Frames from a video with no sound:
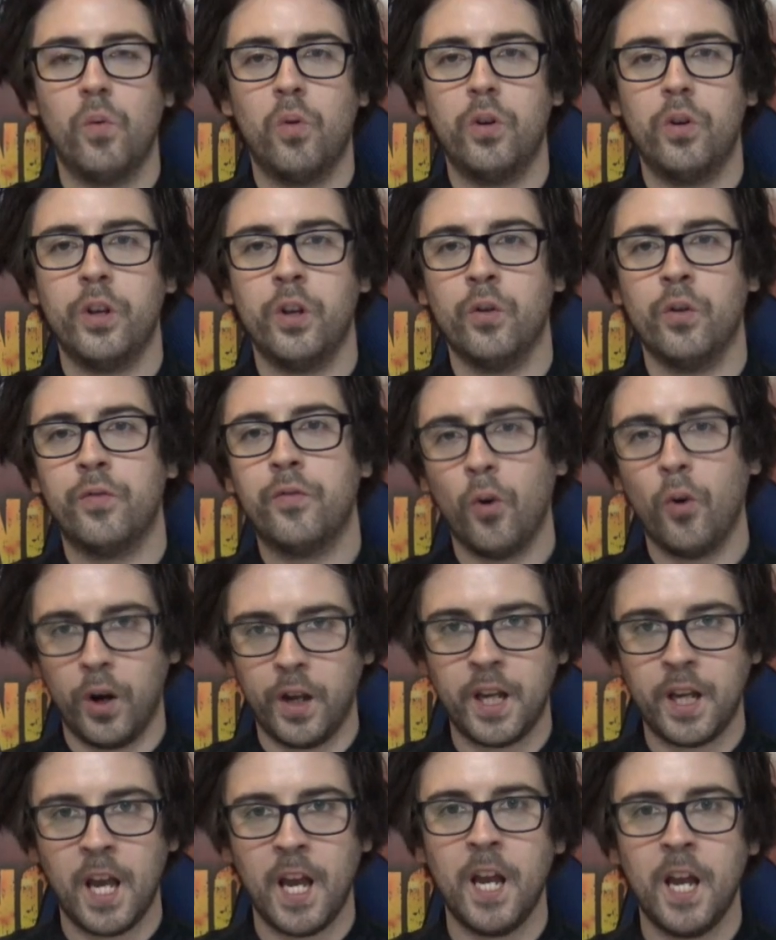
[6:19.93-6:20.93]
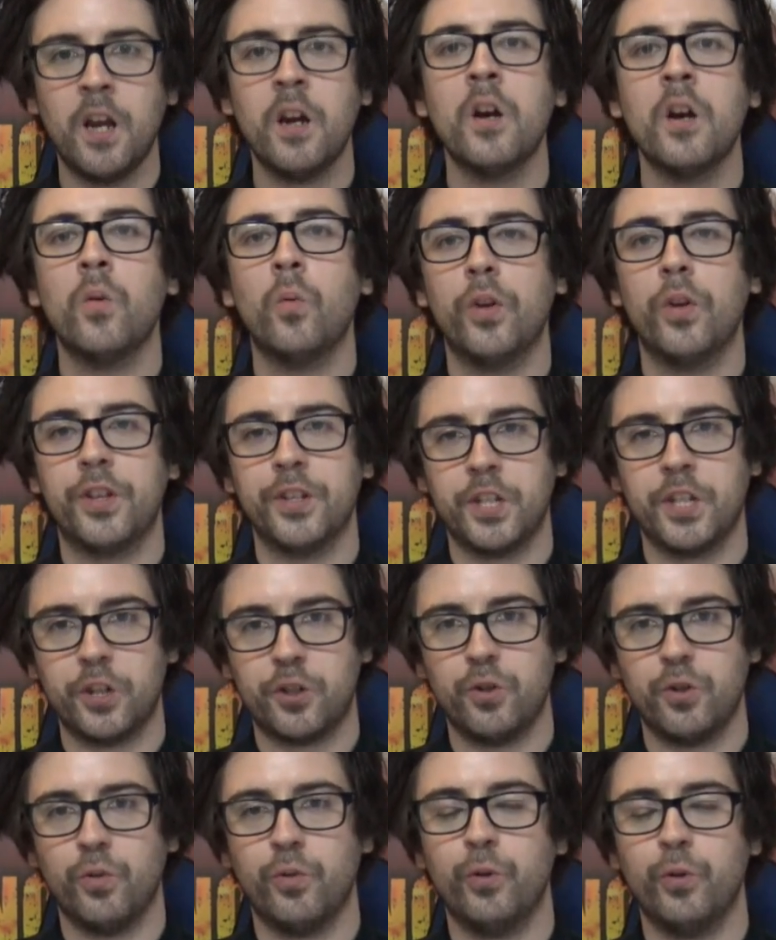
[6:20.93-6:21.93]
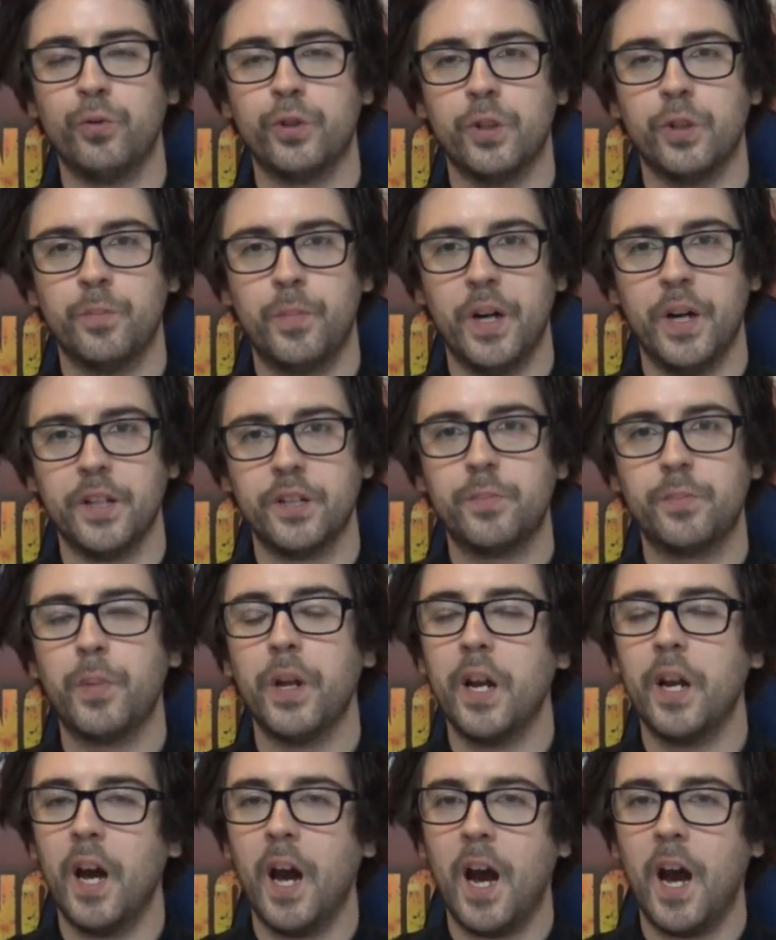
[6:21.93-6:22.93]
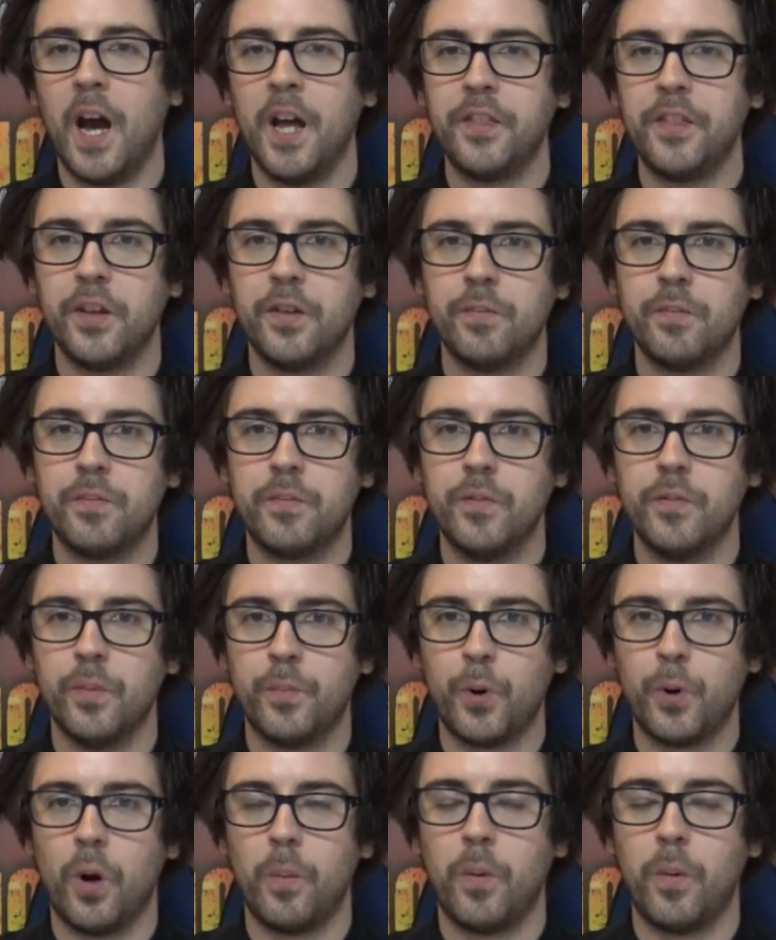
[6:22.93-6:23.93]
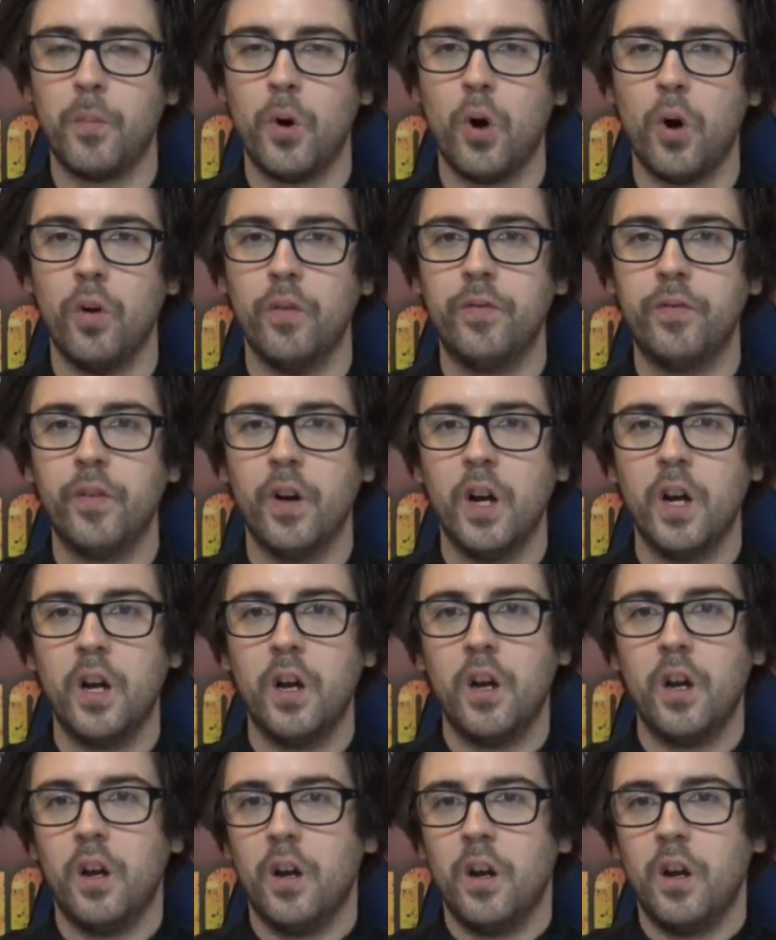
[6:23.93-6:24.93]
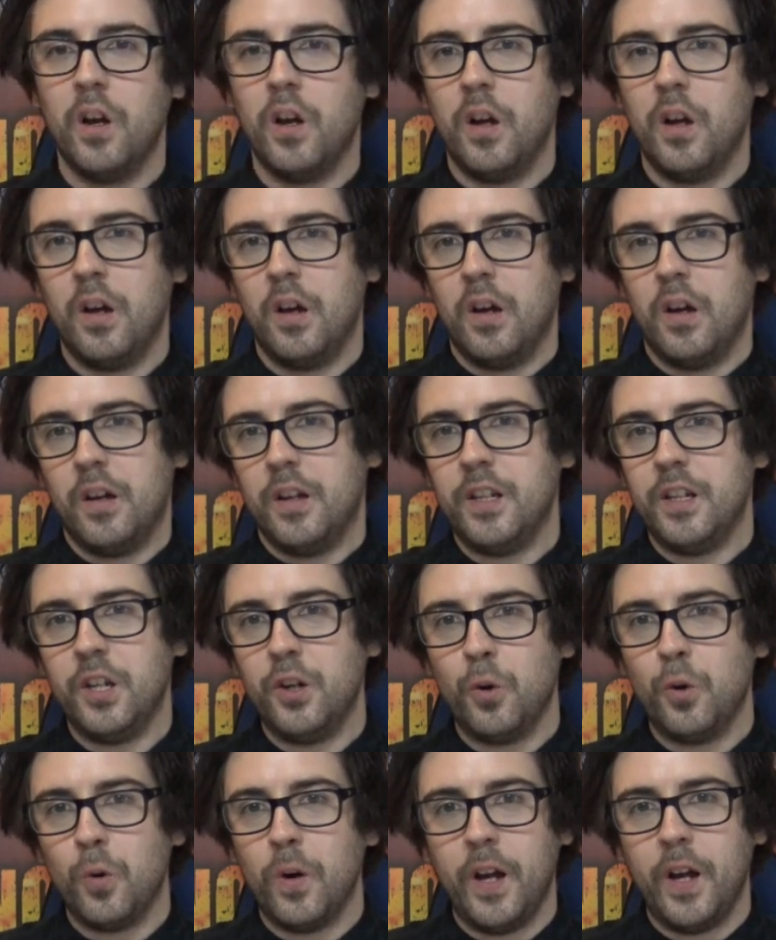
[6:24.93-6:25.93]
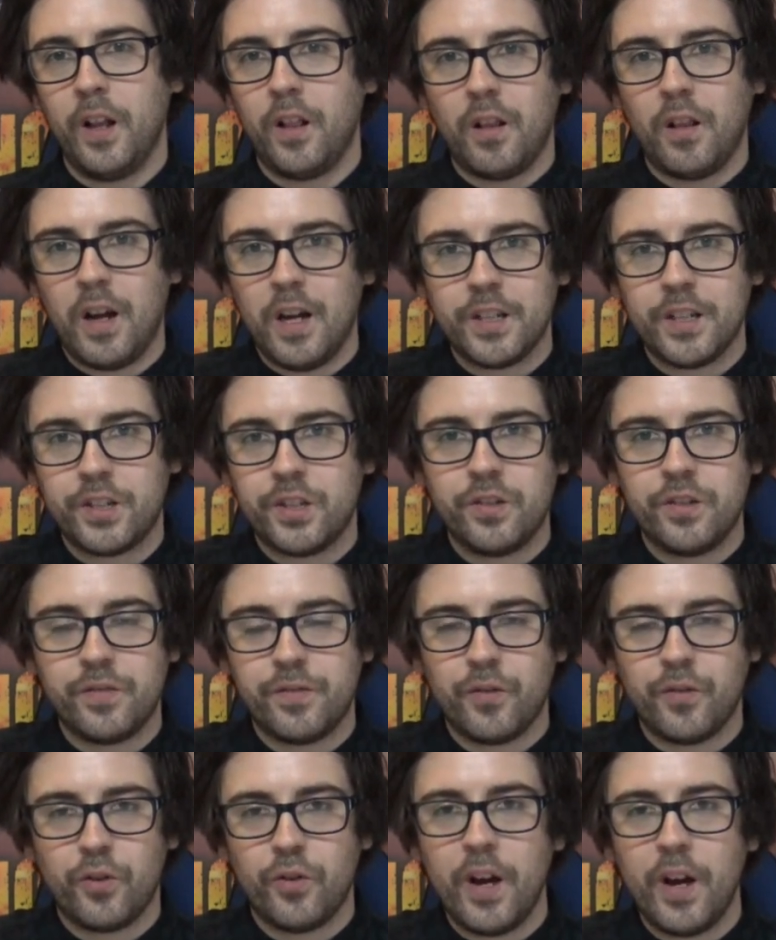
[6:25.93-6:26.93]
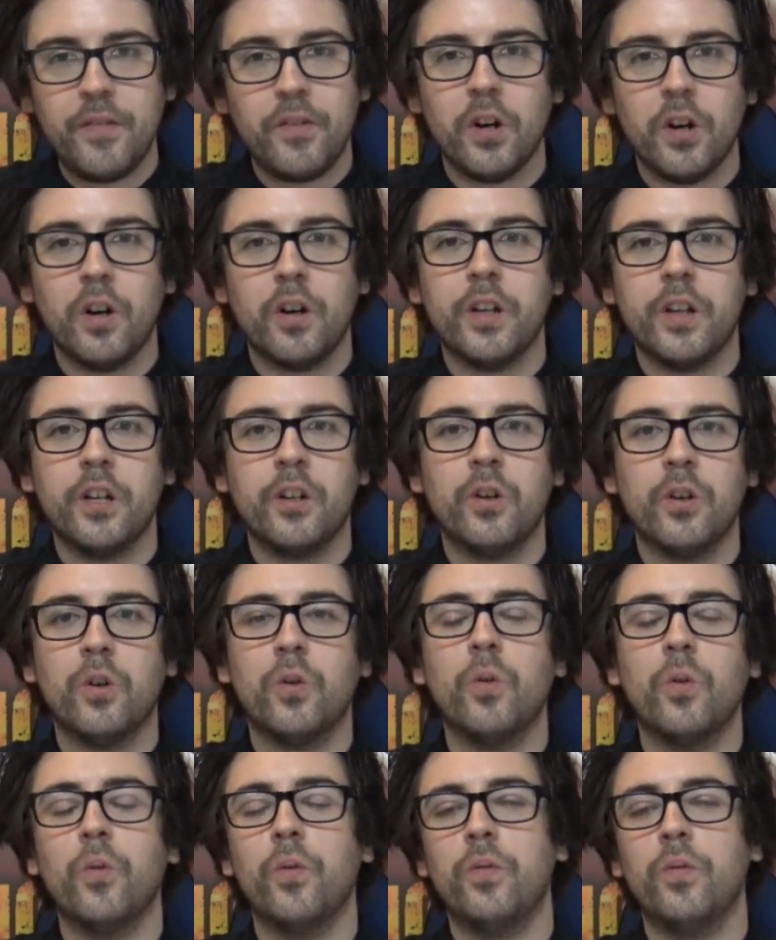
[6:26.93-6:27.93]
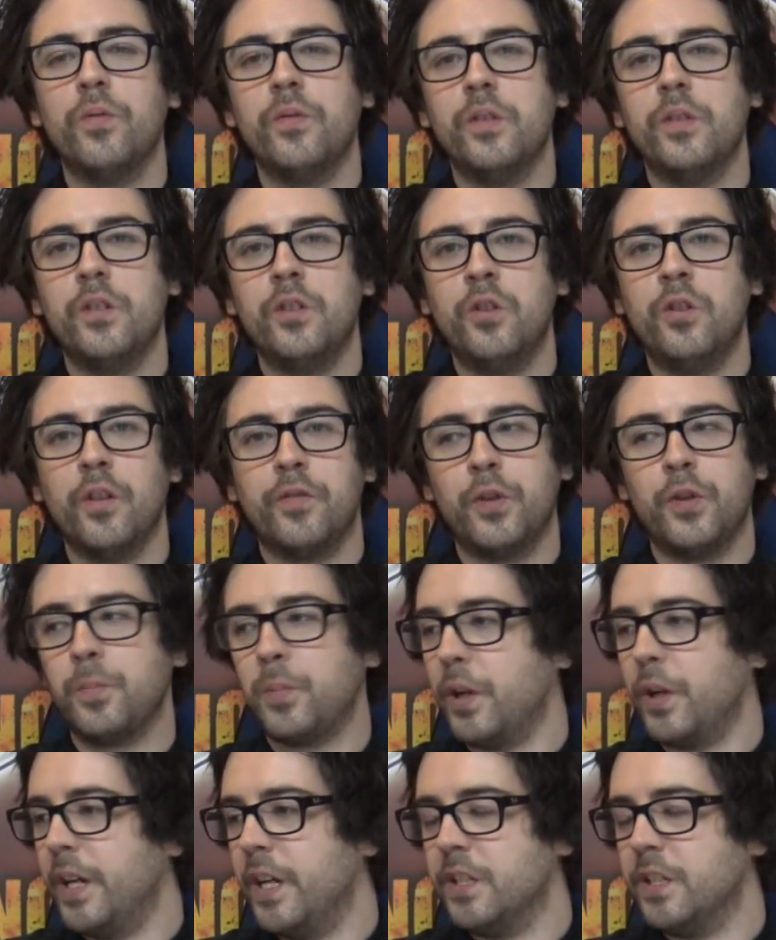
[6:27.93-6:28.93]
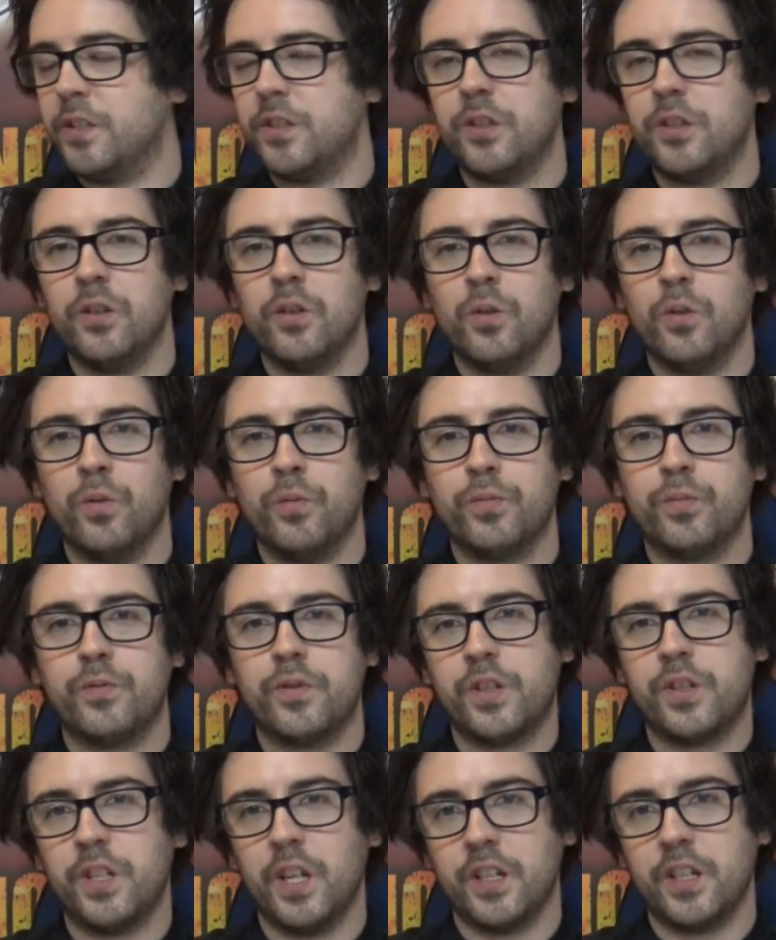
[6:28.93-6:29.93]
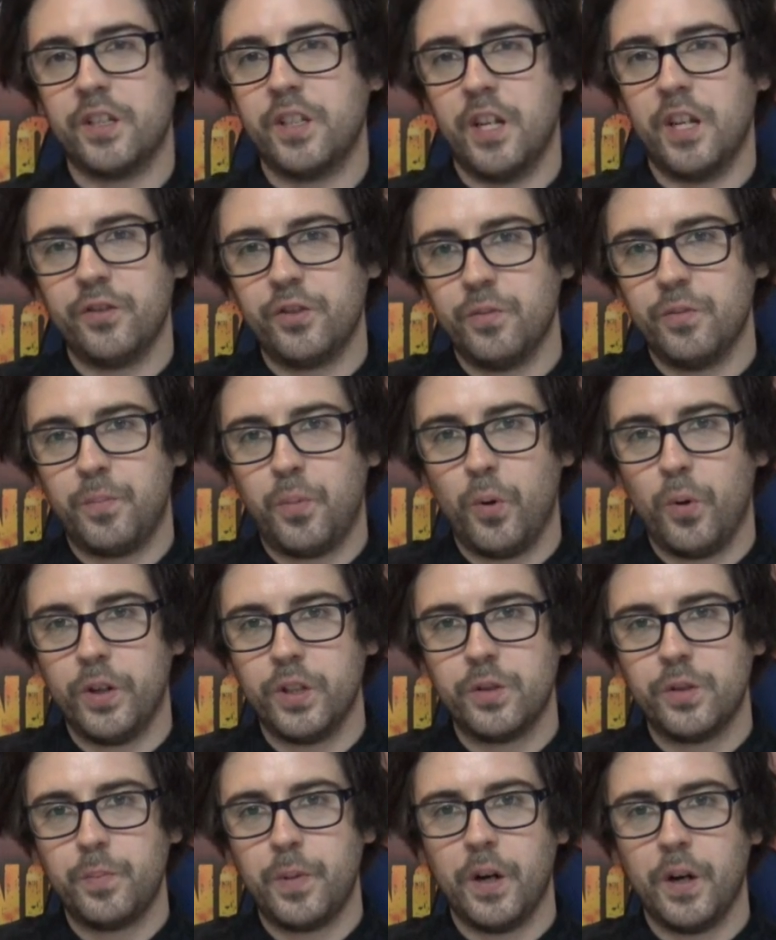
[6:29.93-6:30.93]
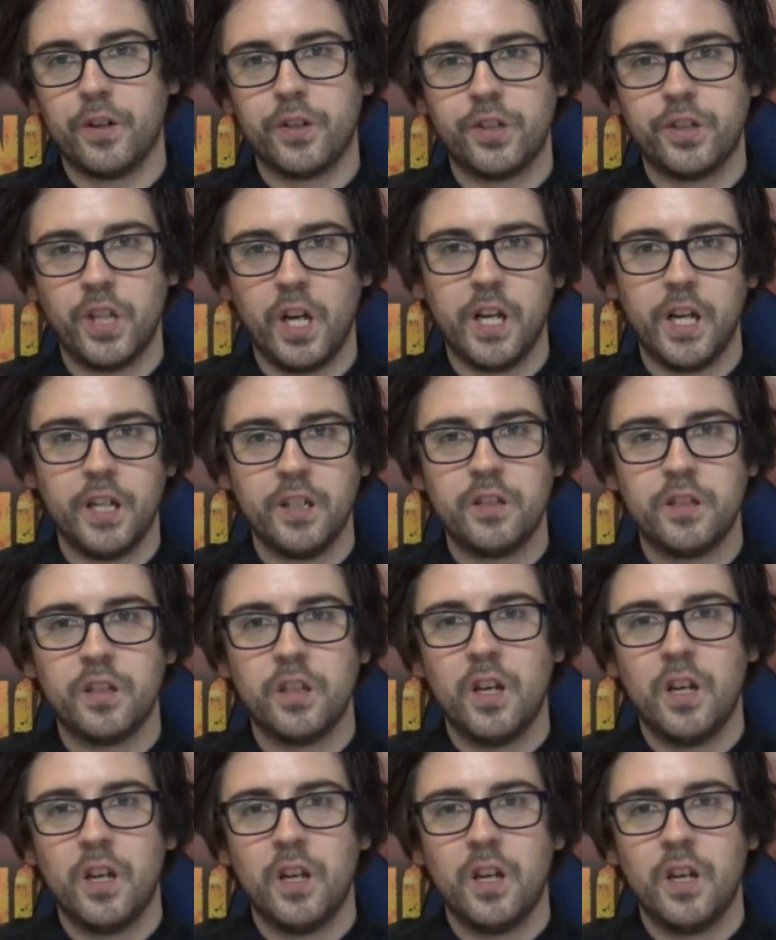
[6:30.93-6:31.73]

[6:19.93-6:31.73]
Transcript: you know, 40k with additional rules and bits, but it had the problem of, you know, it lasted forever. You know, if you played, you know, 6,000 points per side,